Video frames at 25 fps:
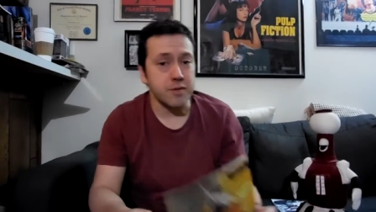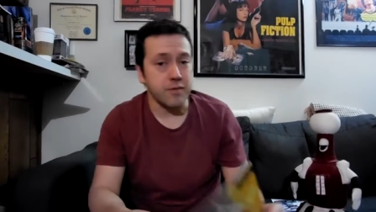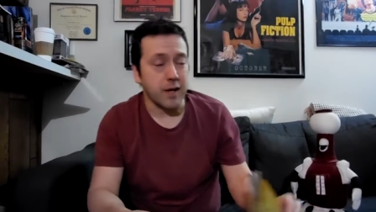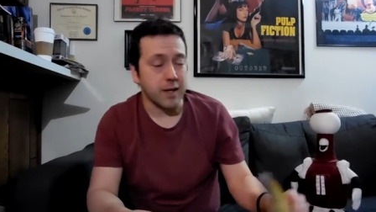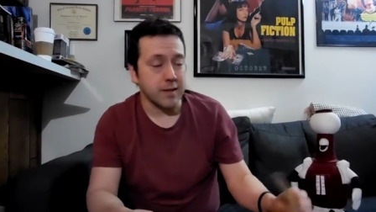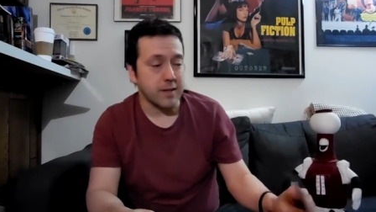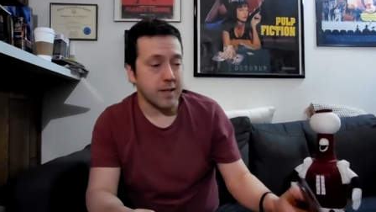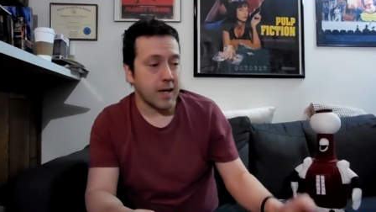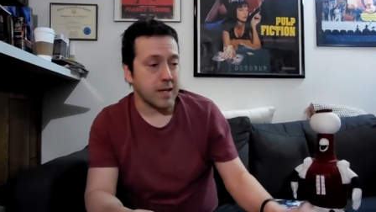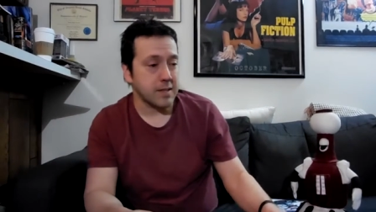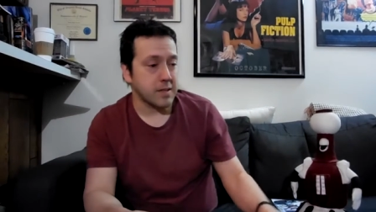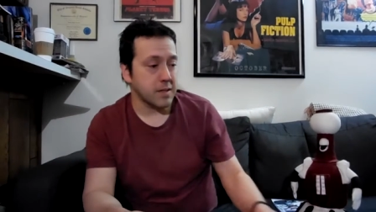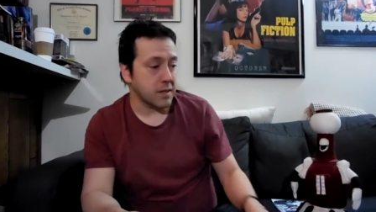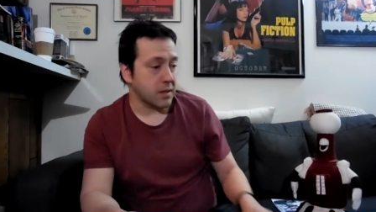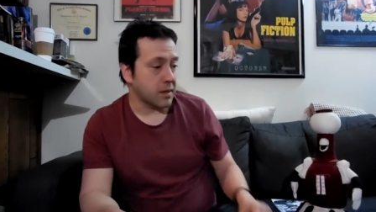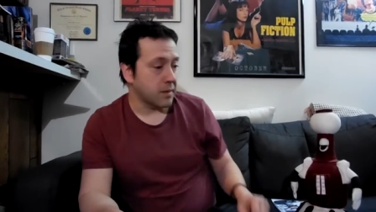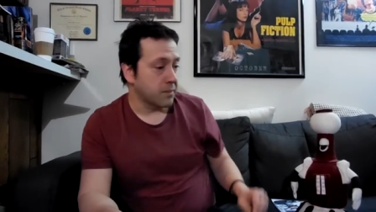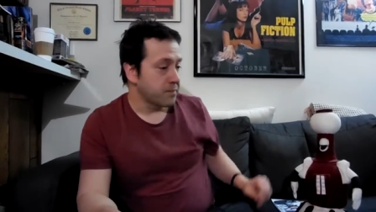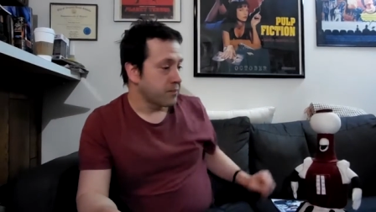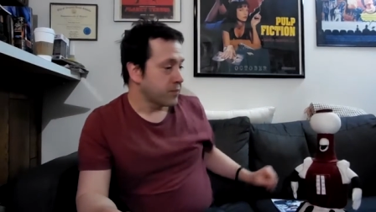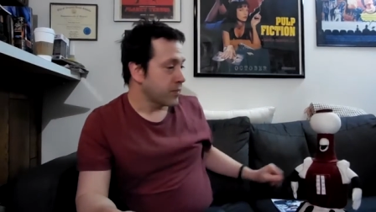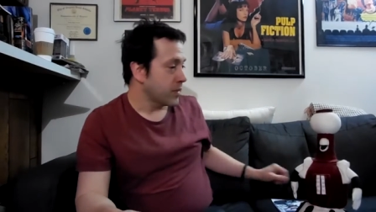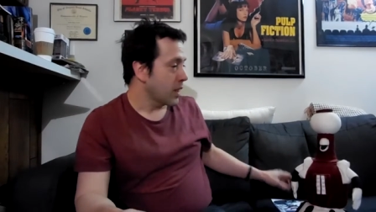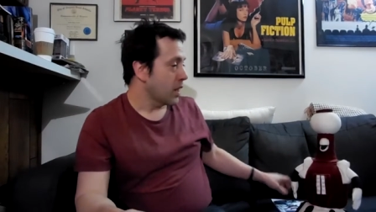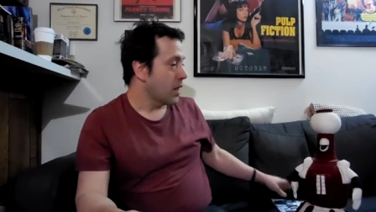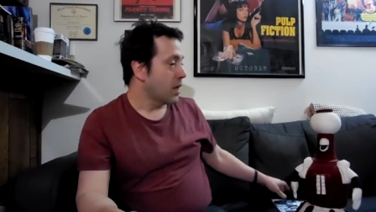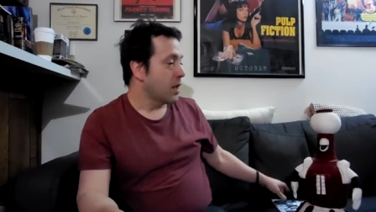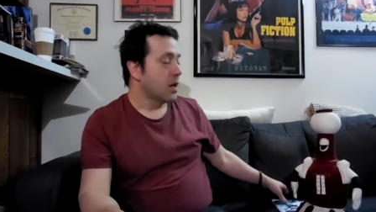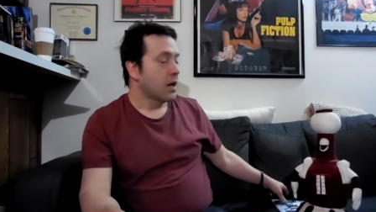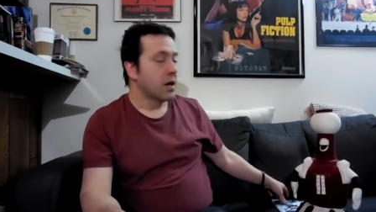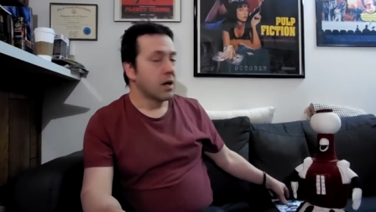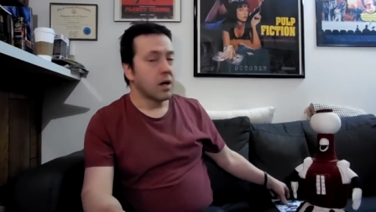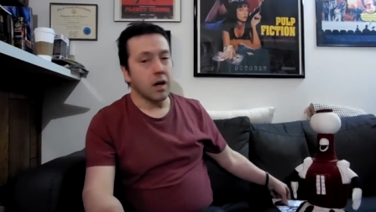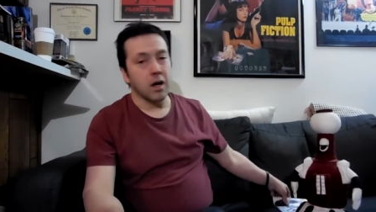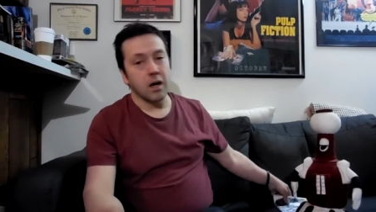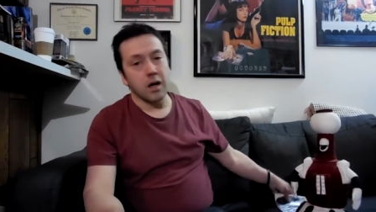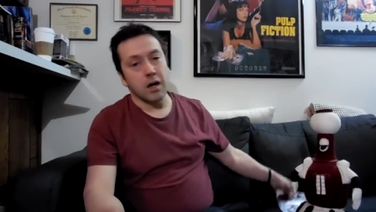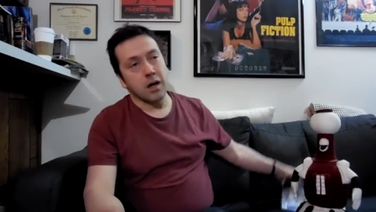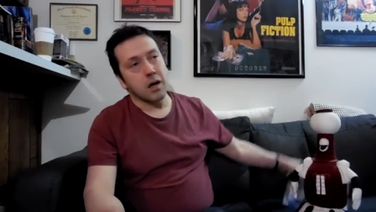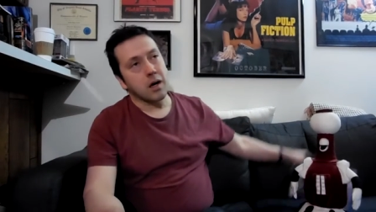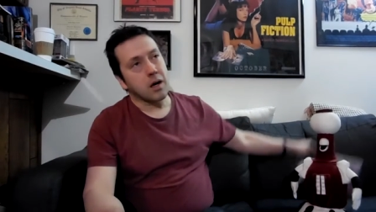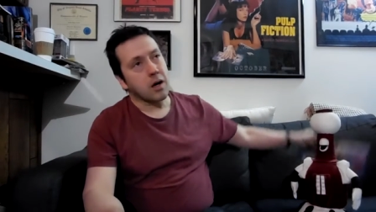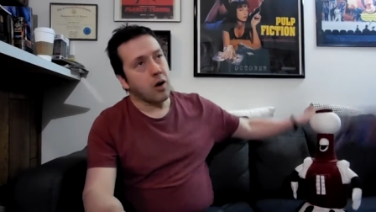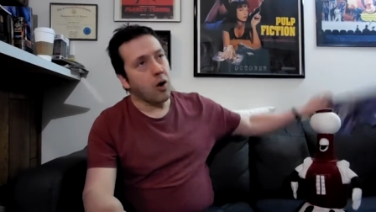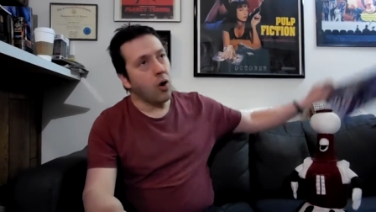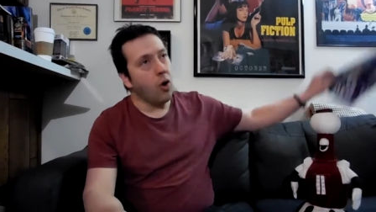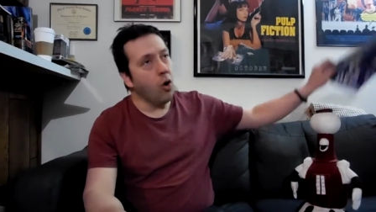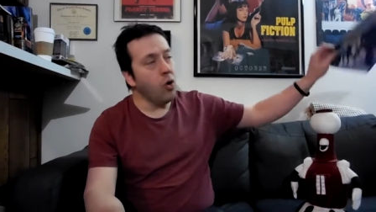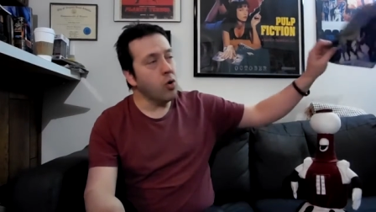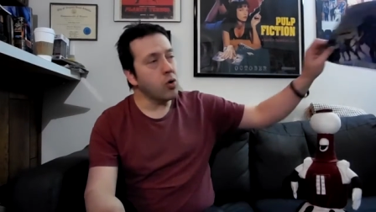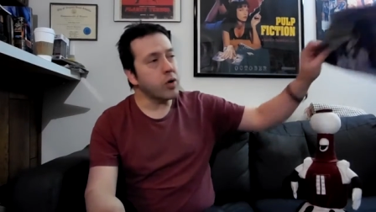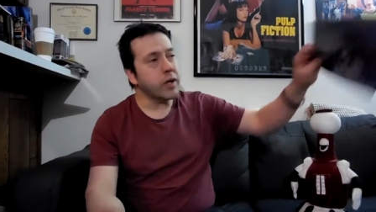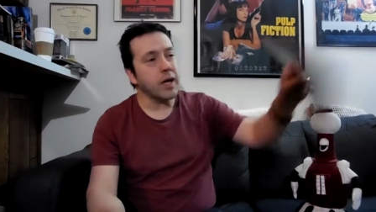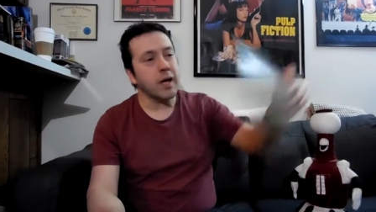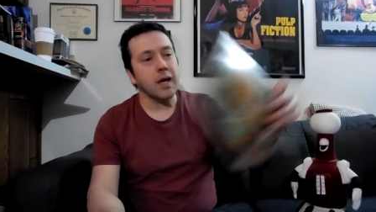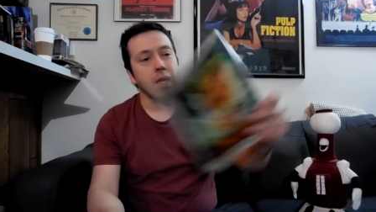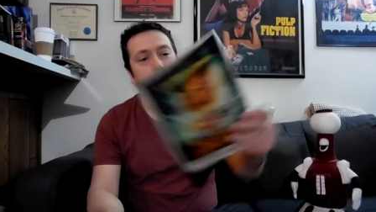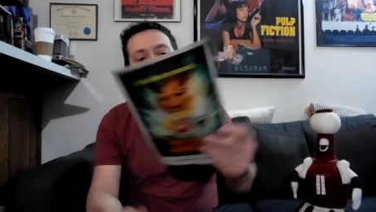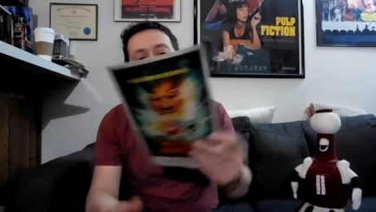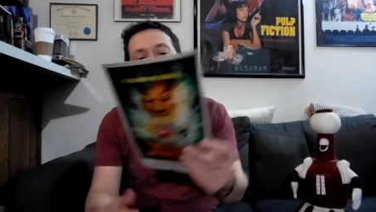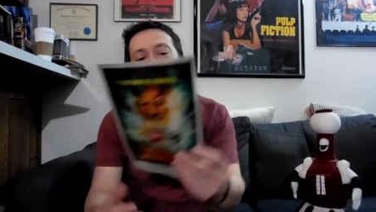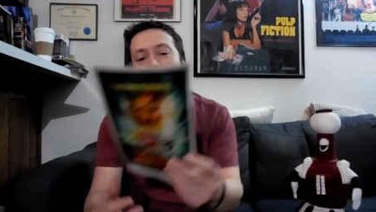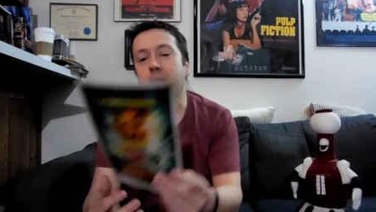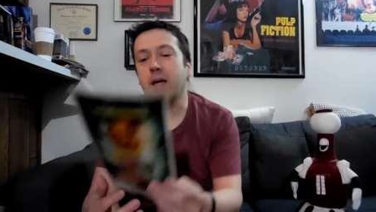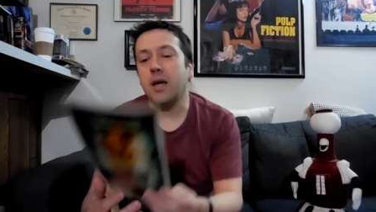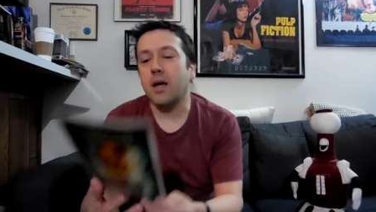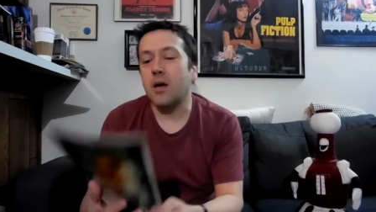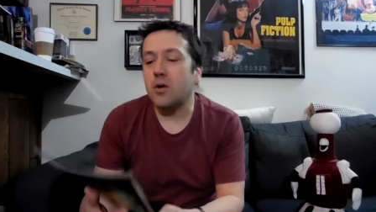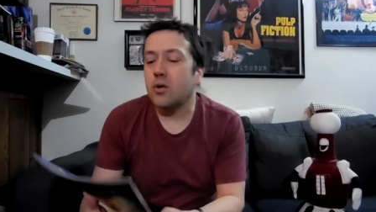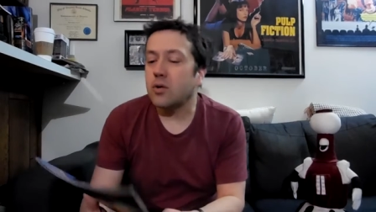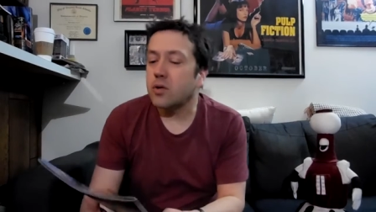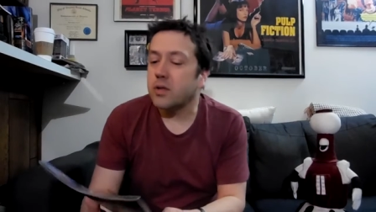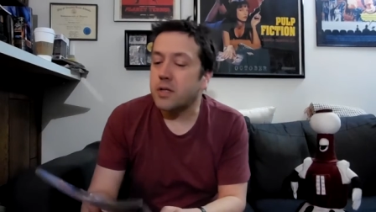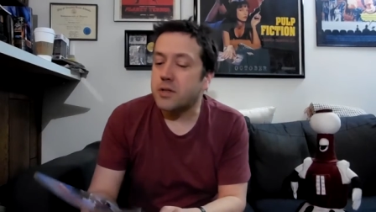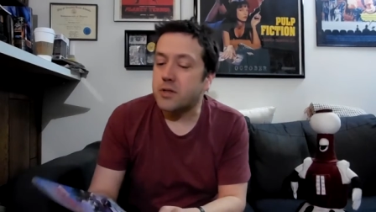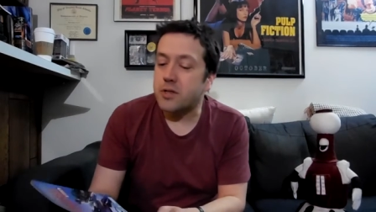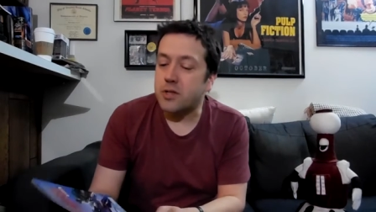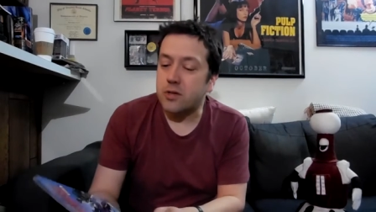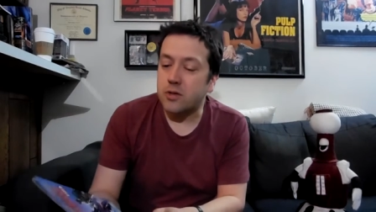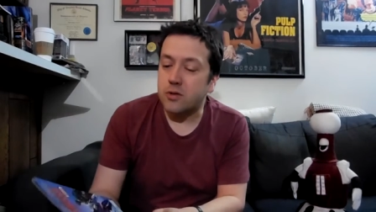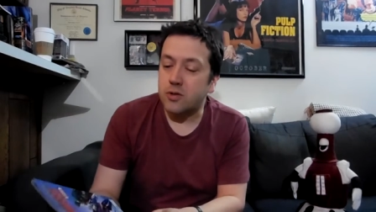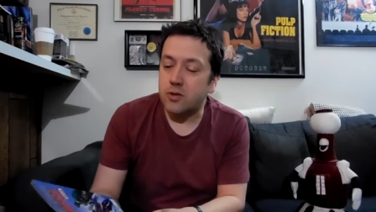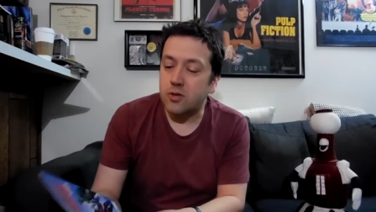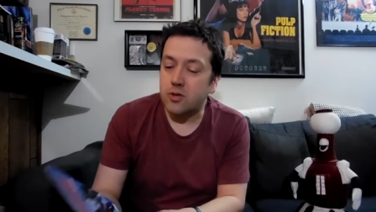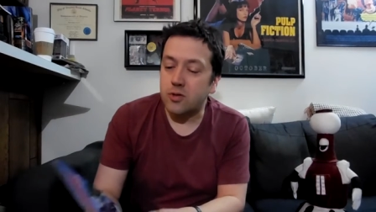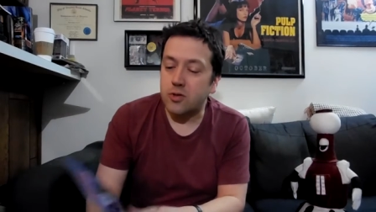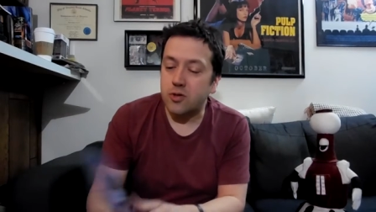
it's fantastic. Okay, now let's